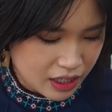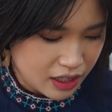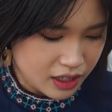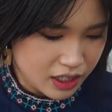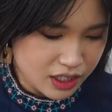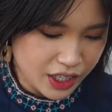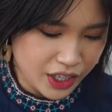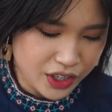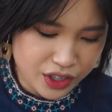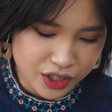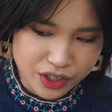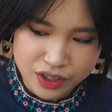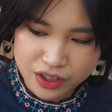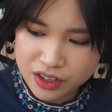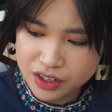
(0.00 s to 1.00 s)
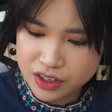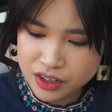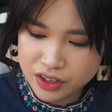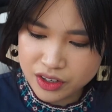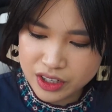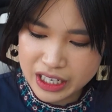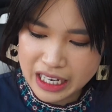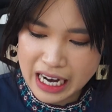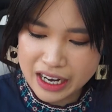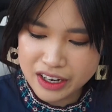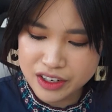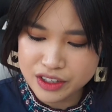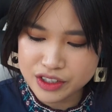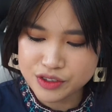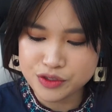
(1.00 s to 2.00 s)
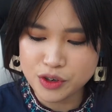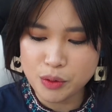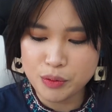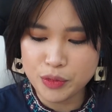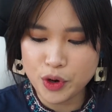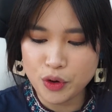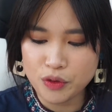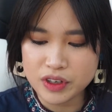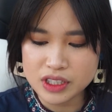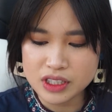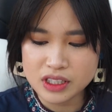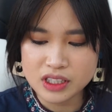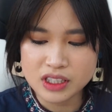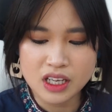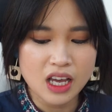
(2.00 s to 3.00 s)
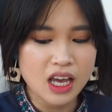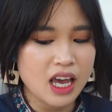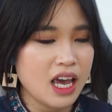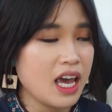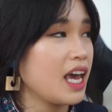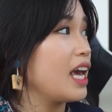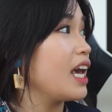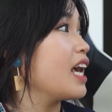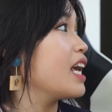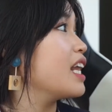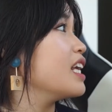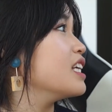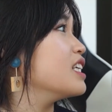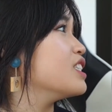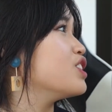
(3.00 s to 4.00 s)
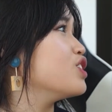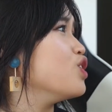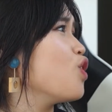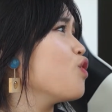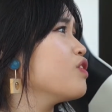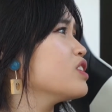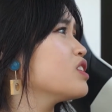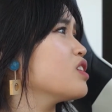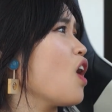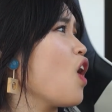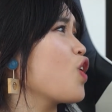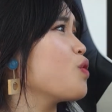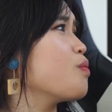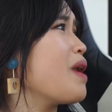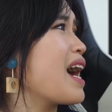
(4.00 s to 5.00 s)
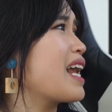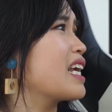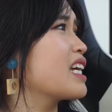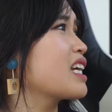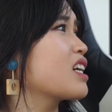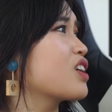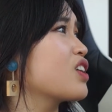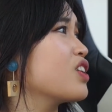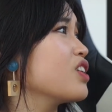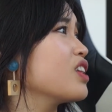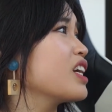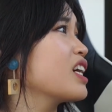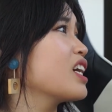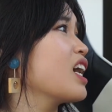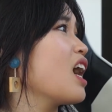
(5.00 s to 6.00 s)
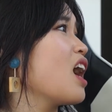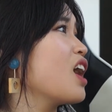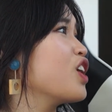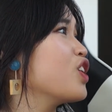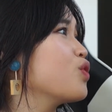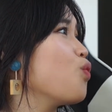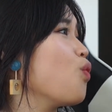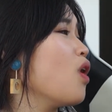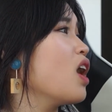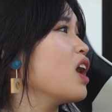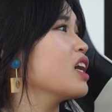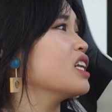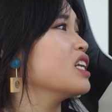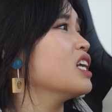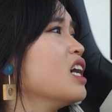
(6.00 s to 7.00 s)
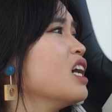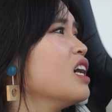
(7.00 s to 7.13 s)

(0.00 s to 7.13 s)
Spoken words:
This hair curling iron is from Novus, and it's Novus Automatic Curling Iron 1.